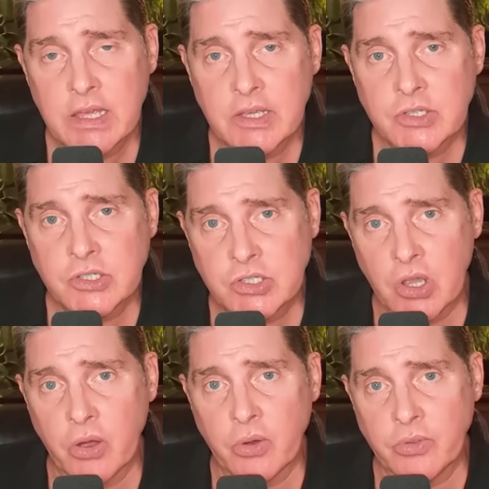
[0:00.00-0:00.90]

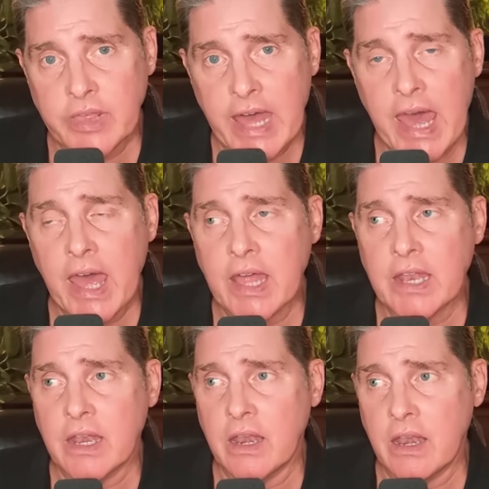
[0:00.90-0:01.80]
So
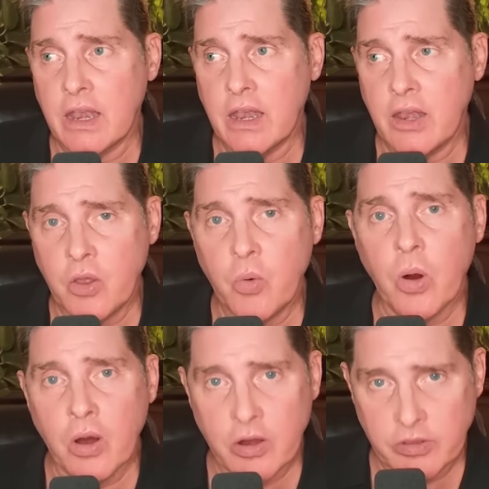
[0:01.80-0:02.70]
that New
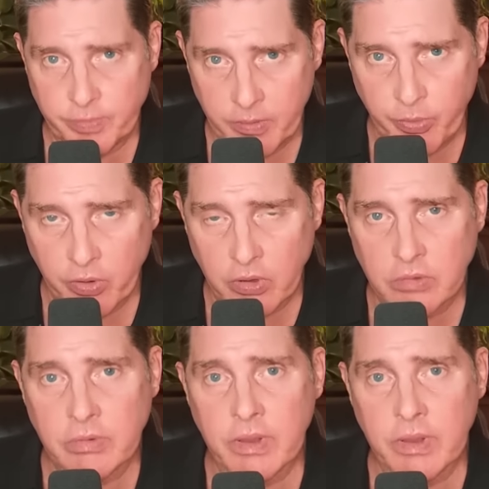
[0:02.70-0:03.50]
Earth people,